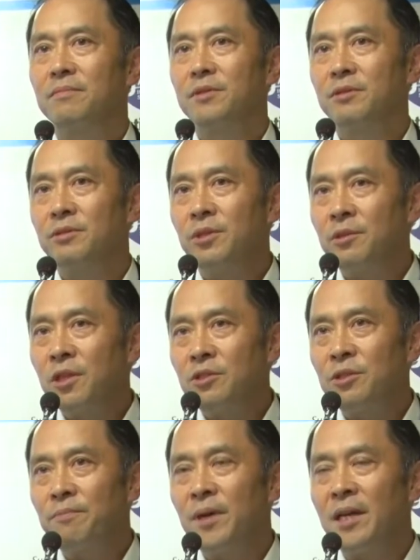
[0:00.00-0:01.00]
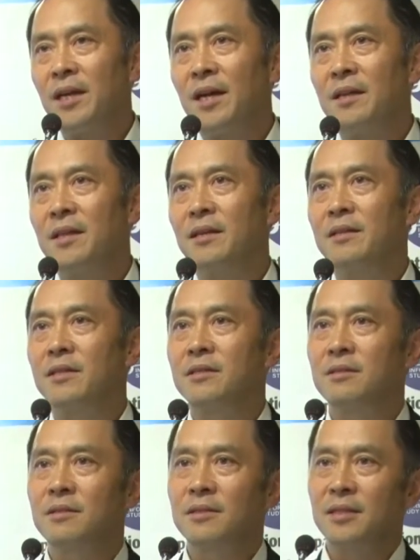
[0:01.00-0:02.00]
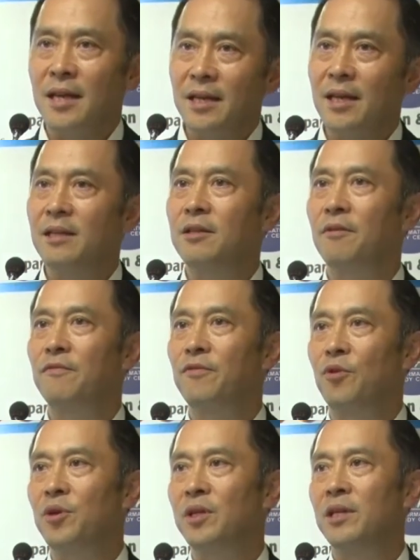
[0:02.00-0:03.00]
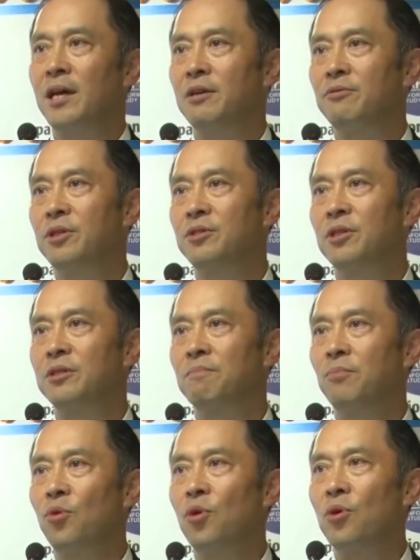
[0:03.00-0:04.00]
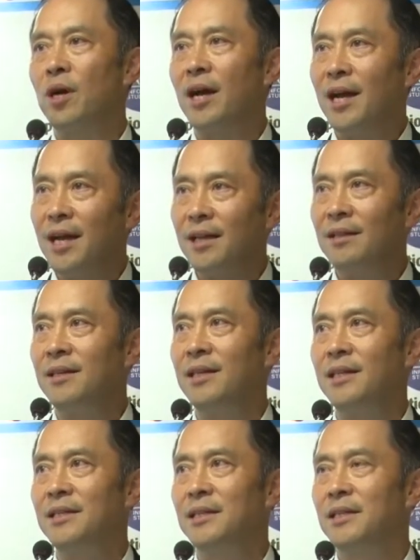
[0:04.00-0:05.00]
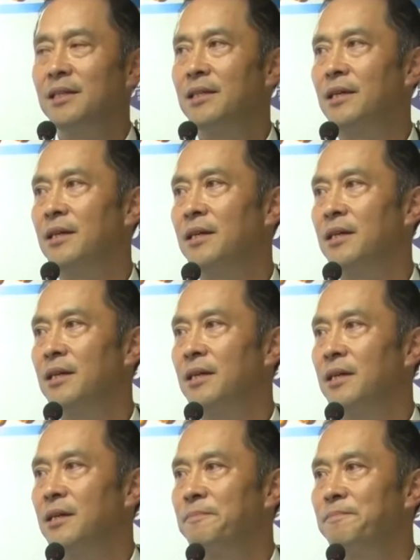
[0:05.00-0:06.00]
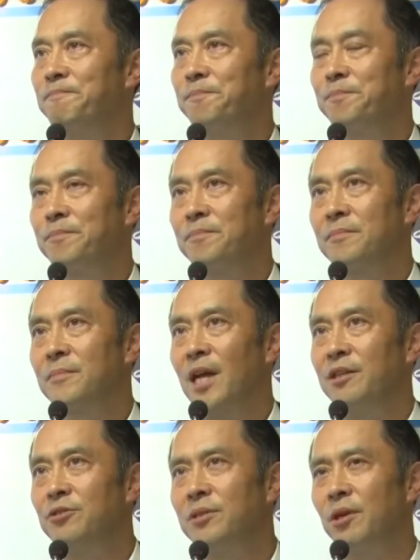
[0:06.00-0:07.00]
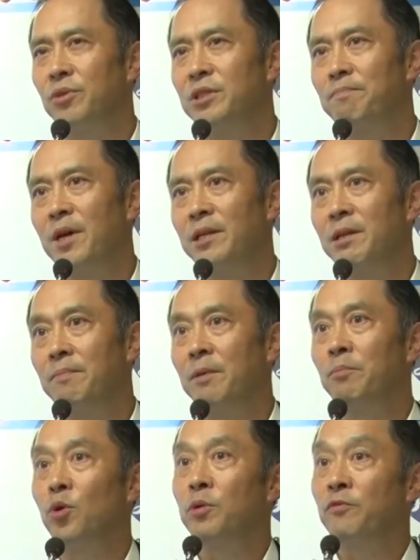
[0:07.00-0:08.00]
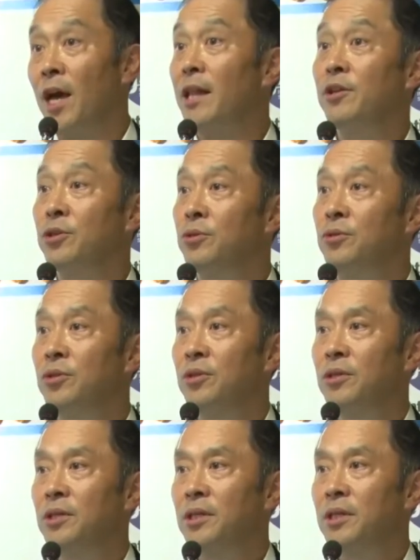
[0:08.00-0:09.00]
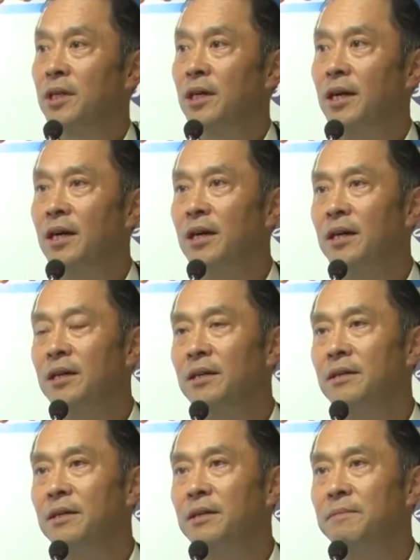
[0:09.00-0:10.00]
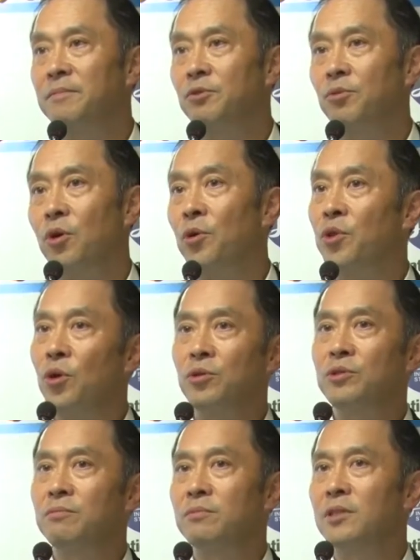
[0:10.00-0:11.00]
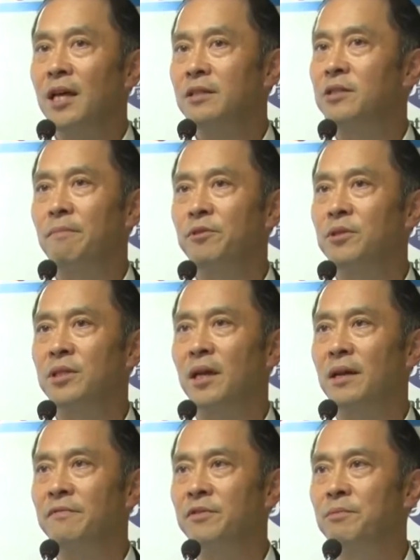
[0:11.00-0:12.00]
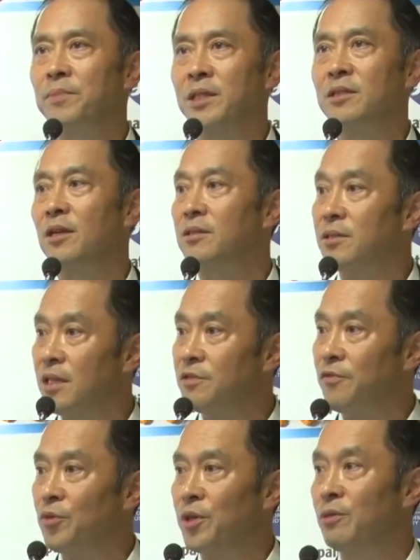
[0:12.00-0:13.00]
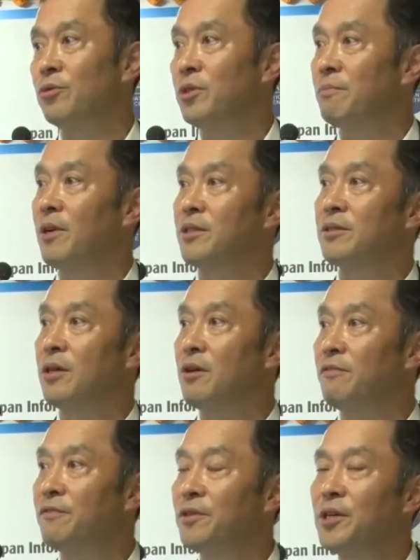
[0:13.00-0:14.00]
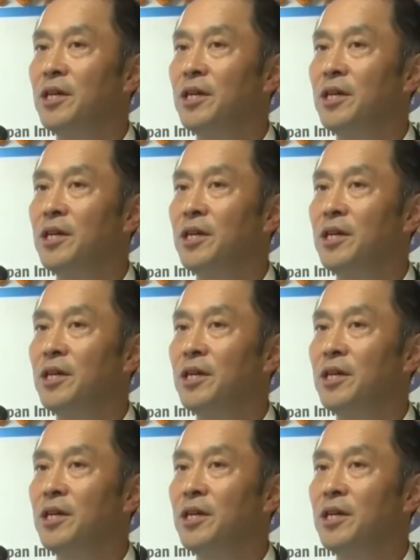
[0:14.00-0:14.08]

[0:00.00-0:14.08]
within Japan, I think the second foreign language is more highly, um, I shouldn't say respected, but more valued um, although a lot of Japanese haven't been successful, including myself,